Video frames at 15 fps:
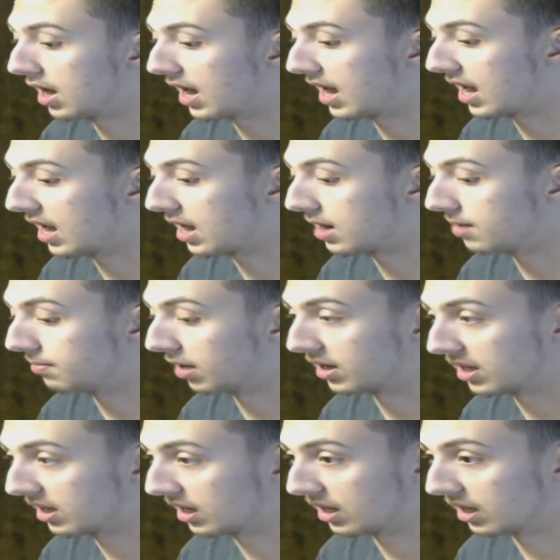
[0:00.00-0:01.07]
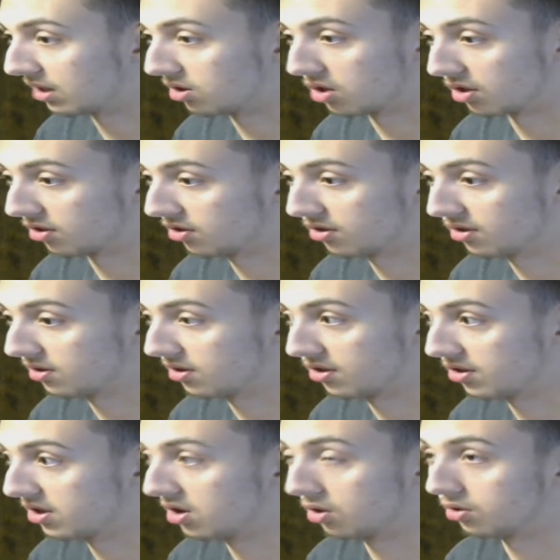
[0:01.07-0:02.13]
But Hiki just
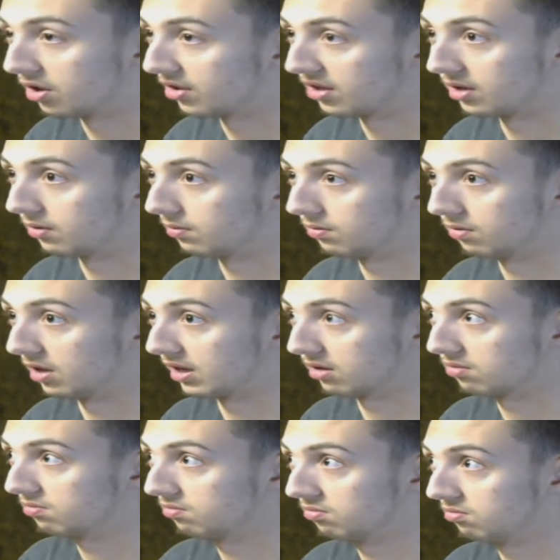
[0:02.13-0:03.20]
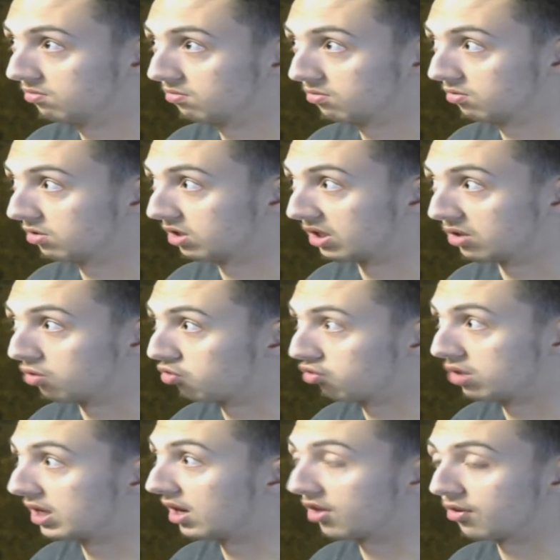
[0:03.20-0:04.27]
still doesn't
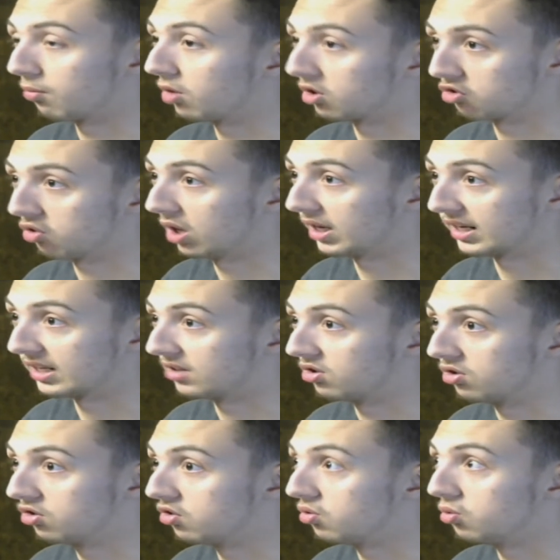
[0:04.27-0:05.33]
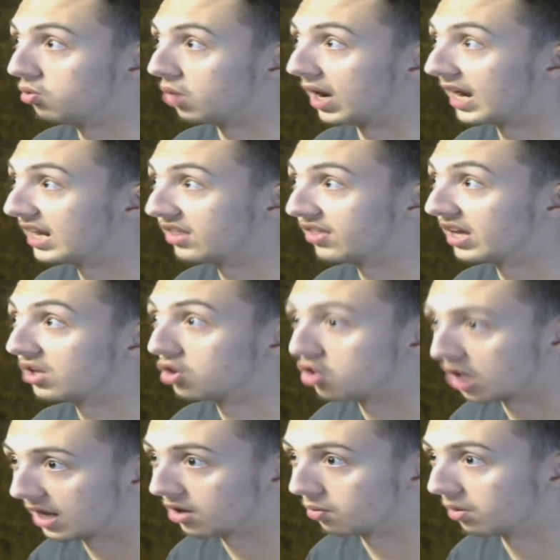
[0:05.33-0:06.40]
he doesn't want to try and do anything
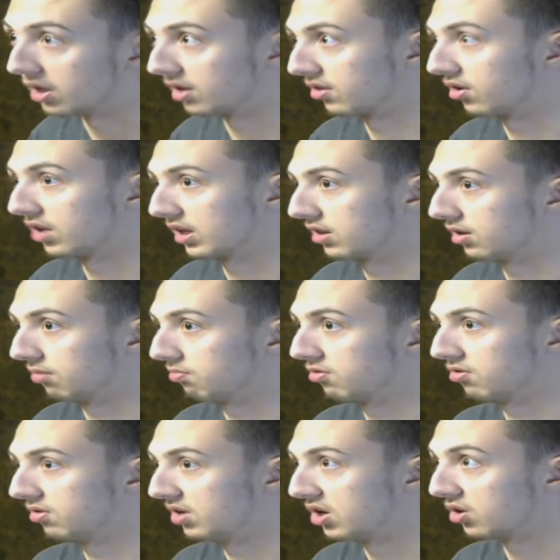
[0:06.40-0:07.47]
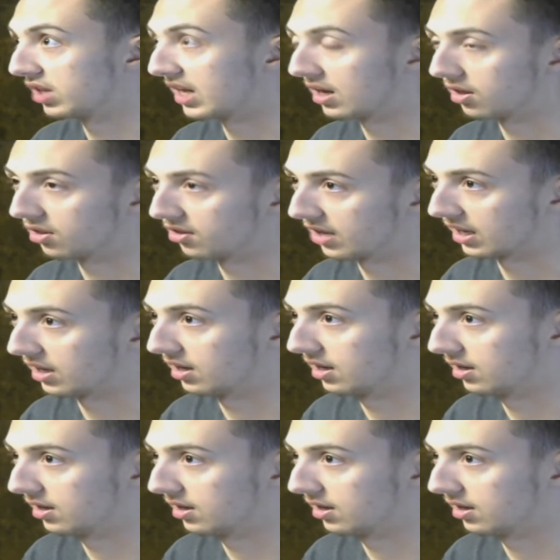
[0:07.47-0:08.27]
genuine until like near the end of the second